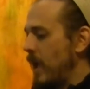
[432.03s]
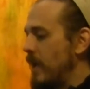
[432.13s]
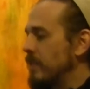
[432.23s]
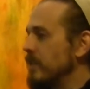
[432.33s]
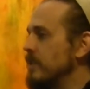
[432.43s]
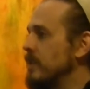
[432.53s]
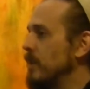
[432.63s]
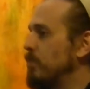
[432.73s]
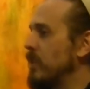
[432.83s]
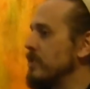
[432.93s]

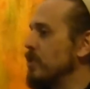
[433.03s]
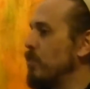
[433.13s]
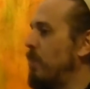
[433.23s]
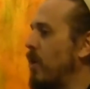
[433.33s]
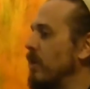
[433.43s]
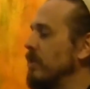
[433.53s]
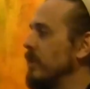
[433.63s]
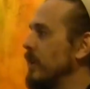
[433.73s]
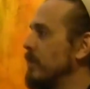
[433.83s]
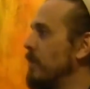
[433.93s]
Ethnicity plays no part
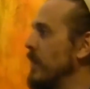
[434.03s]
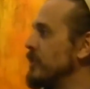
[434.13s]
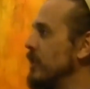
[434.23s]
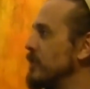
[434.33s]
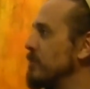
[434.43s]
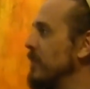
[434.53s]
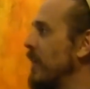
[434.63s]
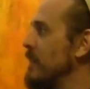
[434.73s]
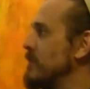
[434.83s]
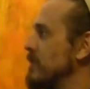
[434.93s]
in my
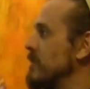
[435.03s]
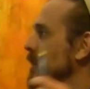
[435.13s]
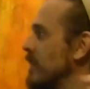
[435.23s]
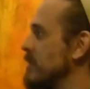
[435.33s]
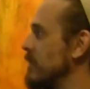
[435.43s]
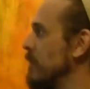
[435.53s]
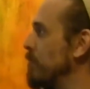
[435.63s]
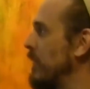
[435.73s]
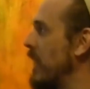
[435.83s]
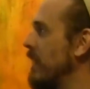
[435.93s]
judgment. I just see it as the
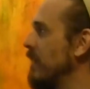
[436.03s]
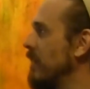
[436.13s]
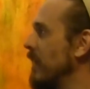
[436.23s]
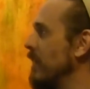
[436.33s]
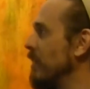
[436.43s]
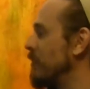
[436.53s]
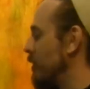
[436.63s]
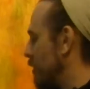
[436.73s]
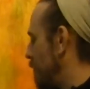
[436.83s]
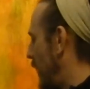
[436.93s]
planet, and if
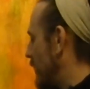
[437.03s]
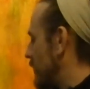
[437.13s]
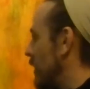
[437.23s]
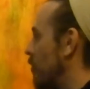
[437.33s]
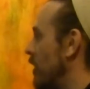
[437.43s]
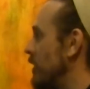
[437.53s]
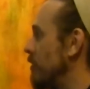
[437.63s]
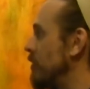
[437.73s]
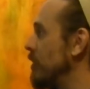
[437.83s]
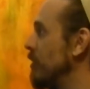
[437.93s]
you're the best at what
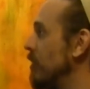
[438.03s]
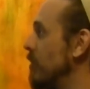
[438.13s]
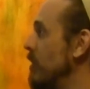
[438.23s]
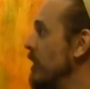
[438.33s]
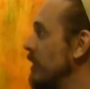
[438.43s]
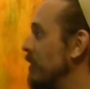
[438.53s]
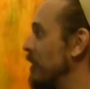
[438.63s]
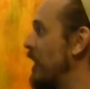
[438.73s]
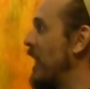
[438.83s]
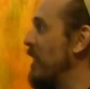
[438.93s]
you do, you're
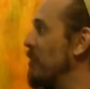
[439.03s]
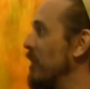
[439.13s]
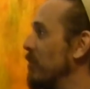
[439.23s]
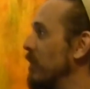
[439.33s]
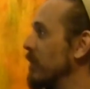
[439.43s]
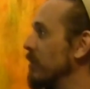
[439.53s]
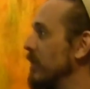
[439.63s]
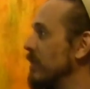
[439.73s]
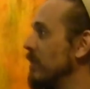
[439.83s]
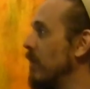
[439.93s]
the guy I want to work
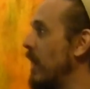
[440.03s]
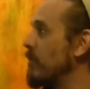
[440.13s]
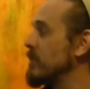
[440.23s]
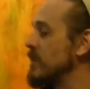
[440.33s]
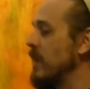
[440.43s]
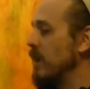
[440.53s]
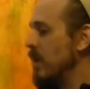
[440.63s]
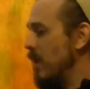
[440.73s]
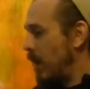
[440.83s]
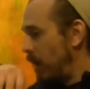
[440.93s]
with. I would say
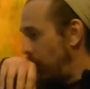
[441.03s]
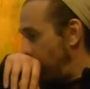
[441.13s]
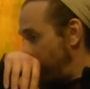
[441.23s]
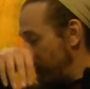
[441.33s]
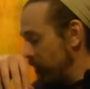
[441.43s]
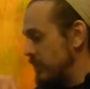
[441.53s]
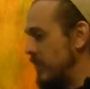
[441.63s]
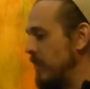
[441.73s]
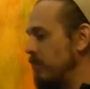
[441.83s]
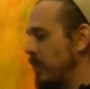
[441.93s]
on our
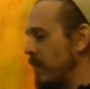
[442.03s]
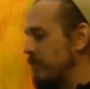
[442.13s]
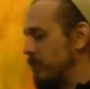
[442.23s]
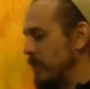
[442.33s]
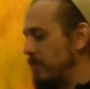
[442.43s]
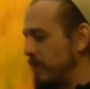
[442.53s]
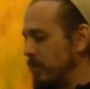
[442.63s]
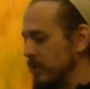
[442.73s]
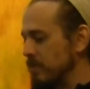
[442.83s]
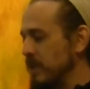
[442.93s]
team we have 3
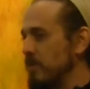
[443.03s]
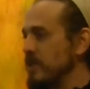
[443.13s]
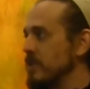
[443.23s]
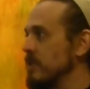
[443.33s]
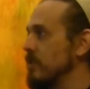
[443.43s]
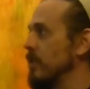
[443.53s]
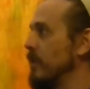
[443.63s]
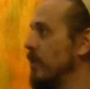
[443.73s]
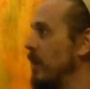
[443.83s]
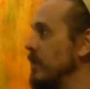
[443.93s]
people. It's me, my sister,
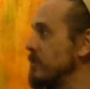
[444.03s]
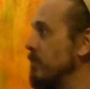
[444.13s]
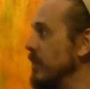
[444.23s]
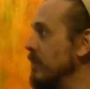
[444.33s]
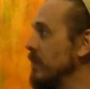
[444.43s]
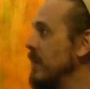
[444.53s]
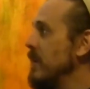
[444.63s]
and her husband,